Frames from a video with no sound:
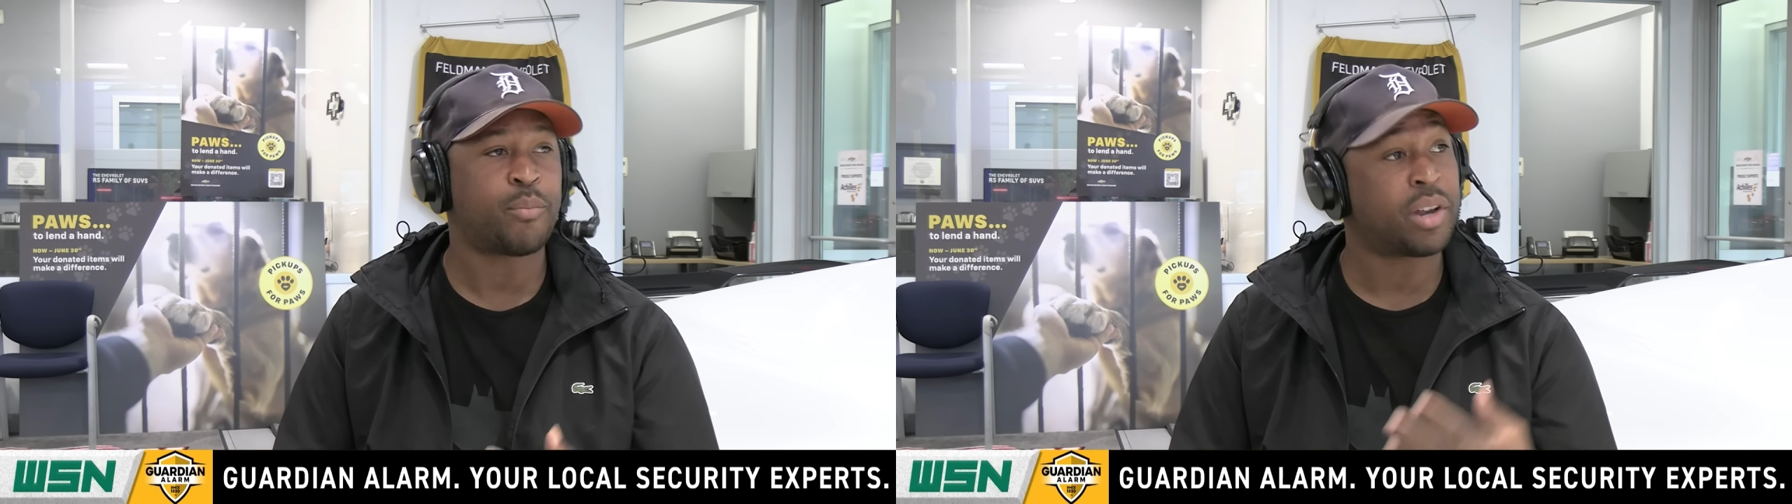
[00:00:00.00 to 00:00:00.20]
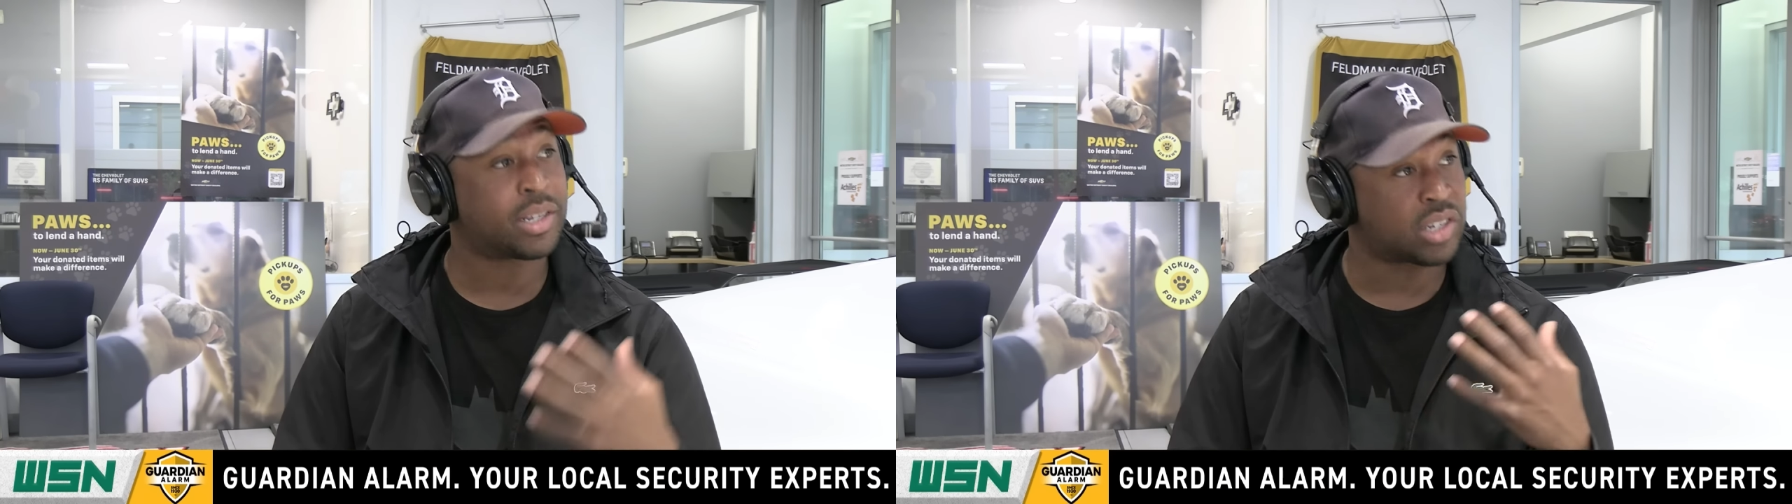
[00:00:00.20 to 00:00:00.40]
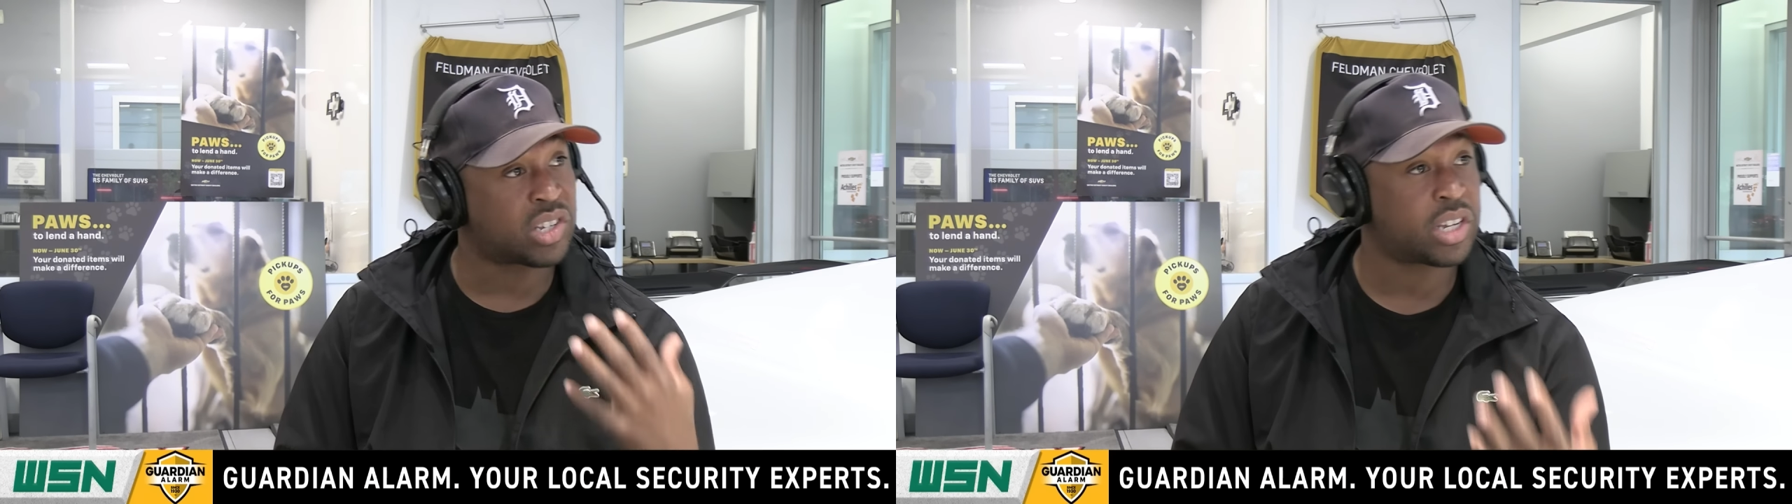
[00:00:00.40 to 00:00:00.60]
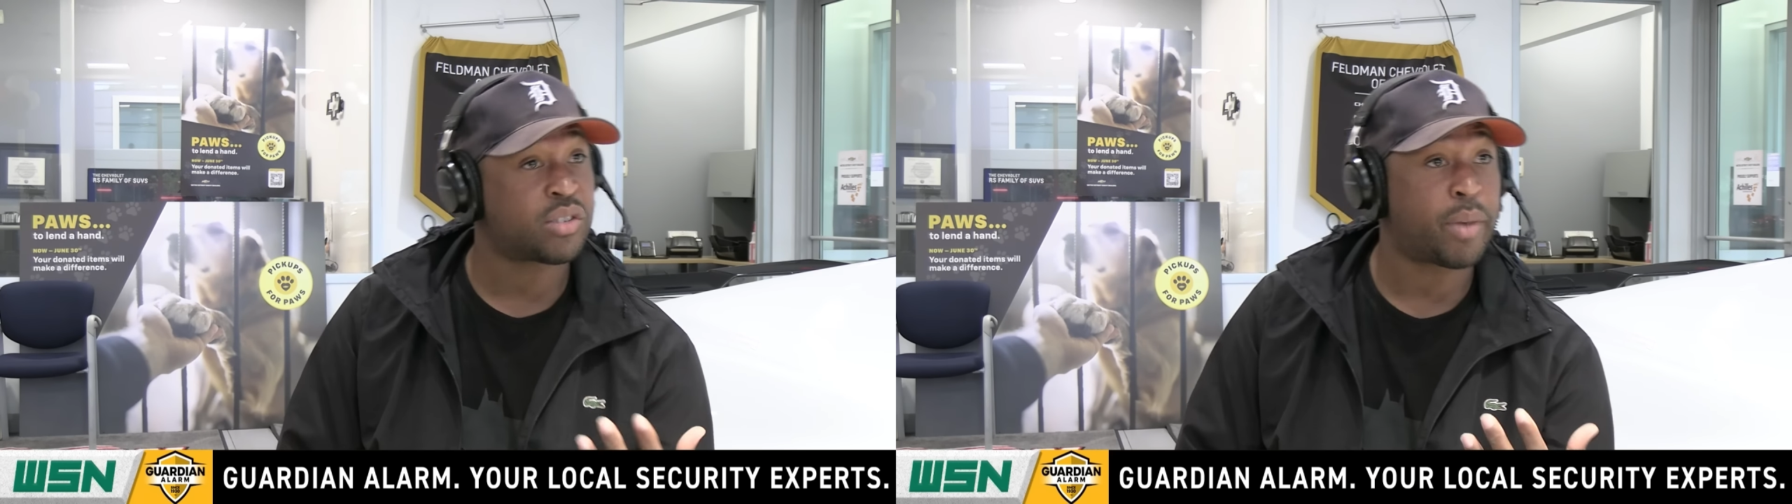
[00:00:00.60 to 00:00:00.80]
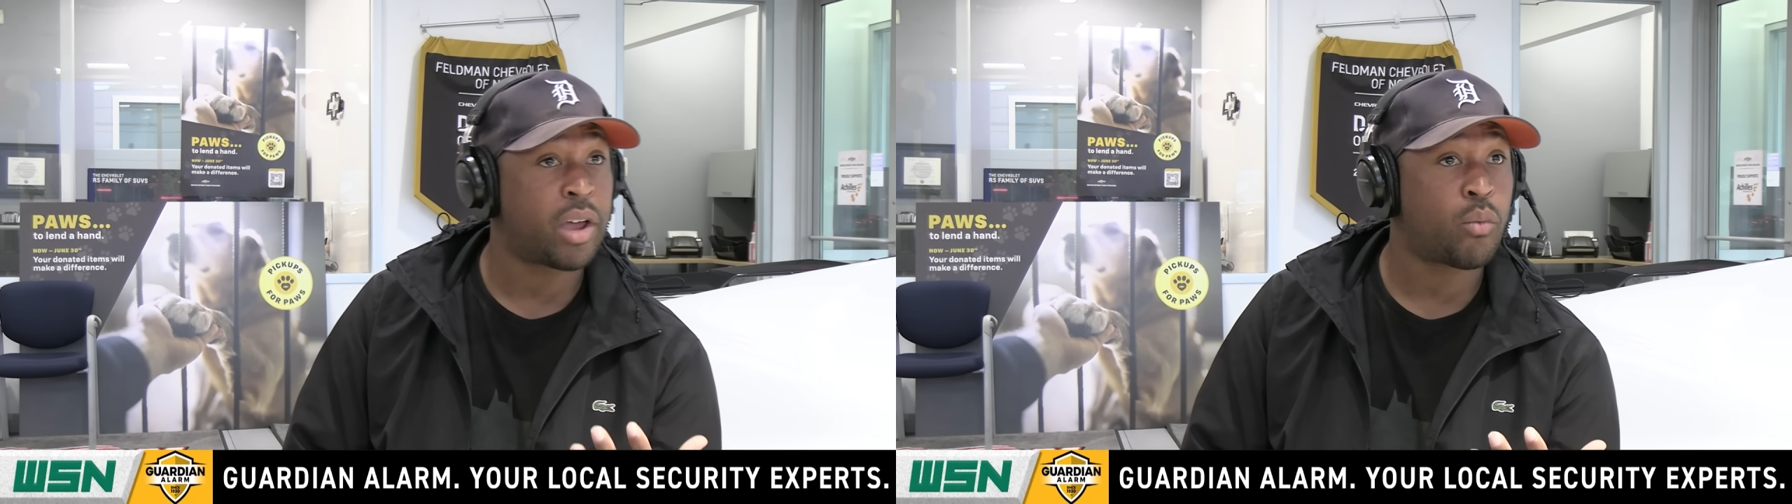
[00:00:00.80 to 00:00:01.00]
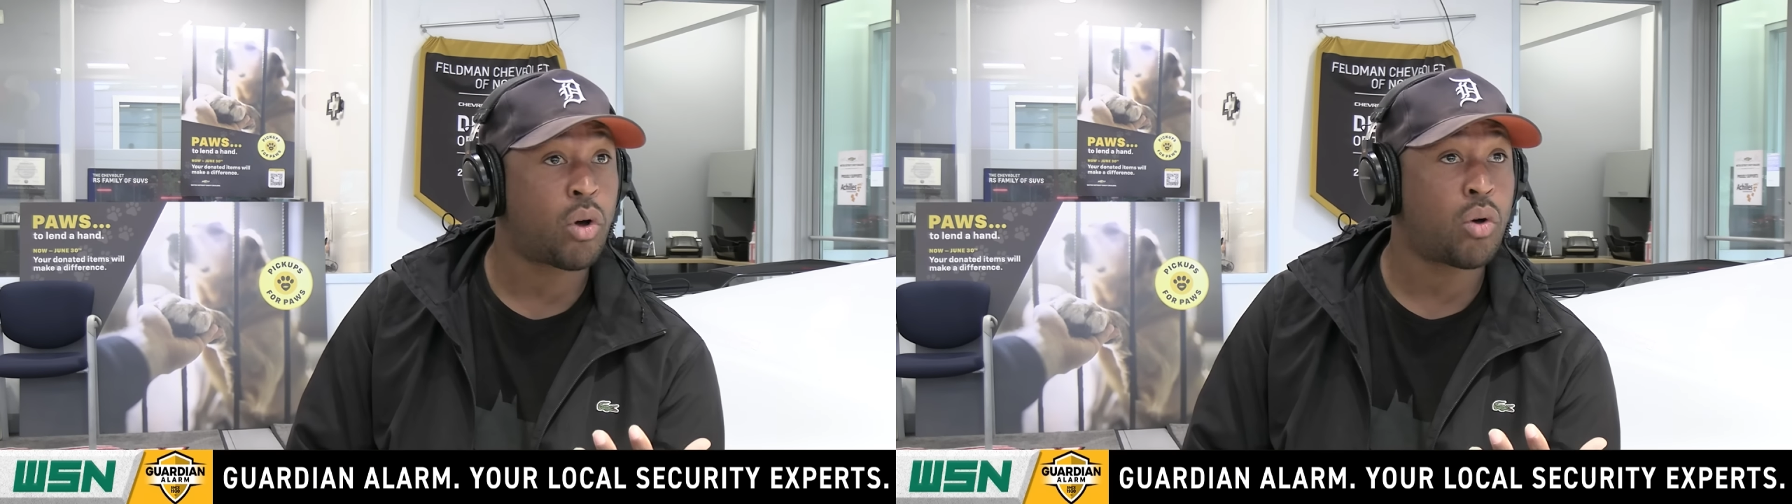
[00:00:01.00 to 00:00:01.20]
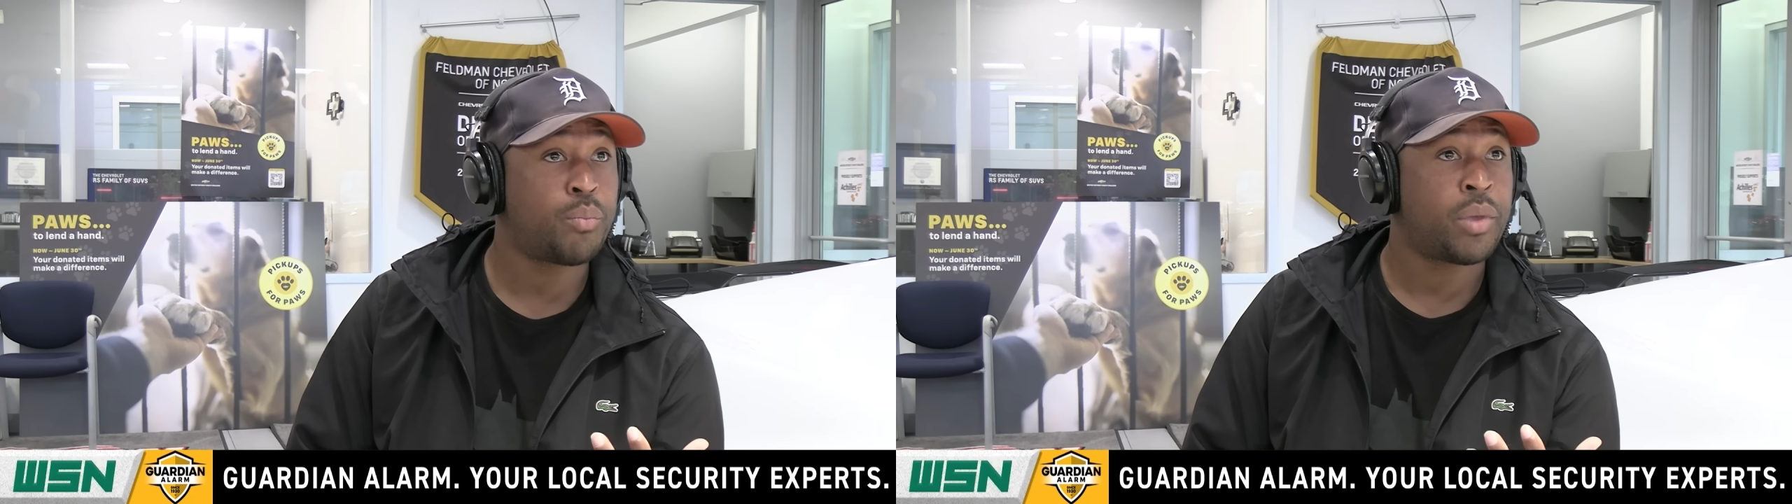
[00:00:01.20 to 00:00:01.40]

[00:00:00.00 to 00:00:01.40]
But as a six-man role,